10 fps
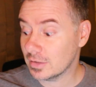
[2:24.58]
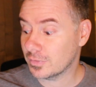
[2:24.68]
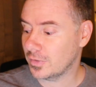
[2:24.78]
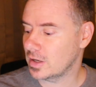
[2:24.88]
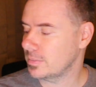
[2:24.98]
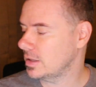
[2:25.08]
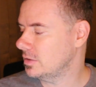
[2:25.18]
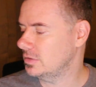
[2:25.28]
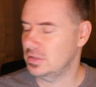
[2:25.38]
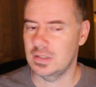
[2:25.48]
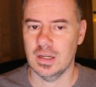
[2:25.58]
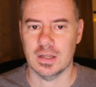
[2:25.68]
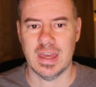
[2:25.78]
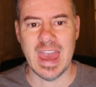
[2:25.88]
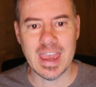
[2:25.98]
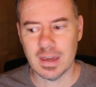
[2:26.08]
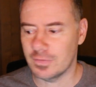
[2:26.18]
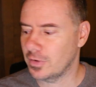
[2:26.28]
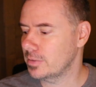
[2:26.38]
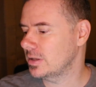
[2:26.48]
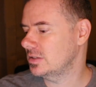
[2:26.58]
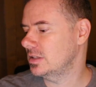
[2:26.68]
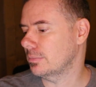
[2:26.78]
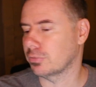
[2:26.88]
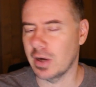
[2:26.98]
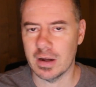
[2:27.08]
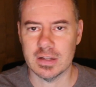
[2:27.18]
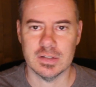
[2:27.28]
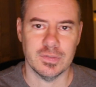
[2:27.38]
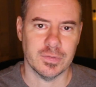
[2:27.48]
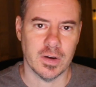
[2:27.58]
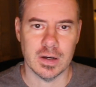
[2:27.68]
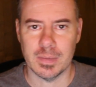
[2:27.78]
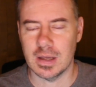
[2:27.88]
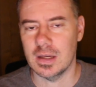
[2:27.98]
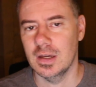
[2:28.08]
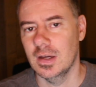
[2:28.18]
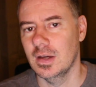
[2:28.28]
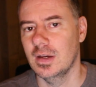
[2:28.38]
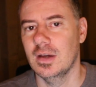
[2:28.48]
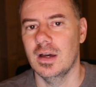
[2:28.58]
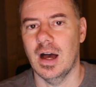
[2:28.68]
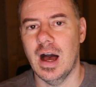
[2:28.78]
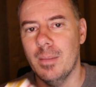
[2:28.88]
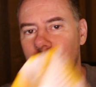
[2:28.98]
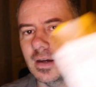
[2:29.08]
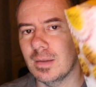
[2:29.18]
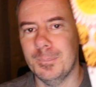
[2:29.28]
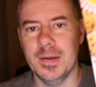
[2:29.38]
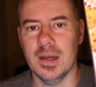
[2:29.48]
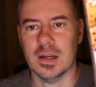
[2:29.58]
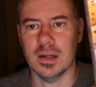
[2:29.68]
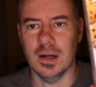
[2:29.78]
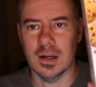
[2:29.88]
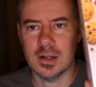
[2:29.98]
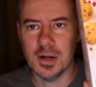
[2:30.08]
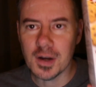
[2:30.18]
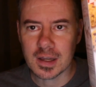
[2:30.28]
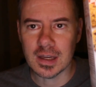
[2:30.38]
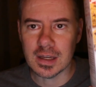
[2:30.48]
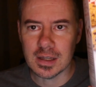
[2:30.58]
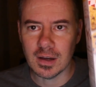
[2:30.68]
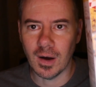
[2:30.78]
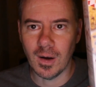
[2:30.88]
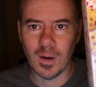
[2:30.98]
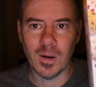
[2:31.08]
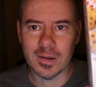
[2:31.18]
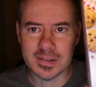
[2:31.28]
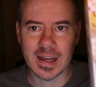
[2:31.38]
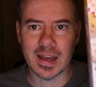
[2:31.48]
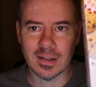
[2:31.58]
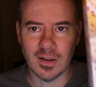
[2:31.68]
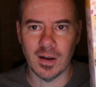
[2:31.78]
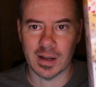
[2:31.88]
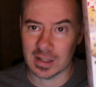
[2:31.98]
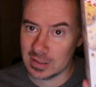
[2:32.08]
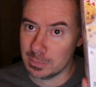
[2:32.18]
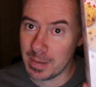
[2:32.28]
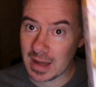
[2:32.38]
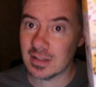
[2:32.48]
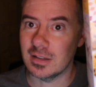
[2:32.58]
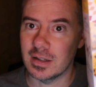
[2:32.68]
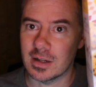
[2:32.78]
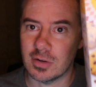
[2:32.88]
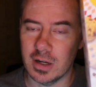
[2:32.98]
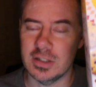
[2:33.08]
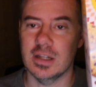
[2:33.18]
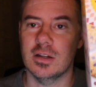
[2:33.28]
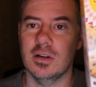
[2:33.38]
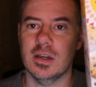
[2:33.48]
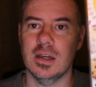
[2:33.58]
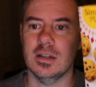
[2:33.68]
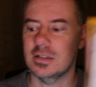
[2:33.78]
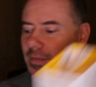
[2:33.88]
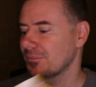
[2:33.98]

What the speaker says: front of me, you stick cake in front of me, you stick brownies in front of me. I'm gonna pick a cookie all day long, especially crunchy cookies.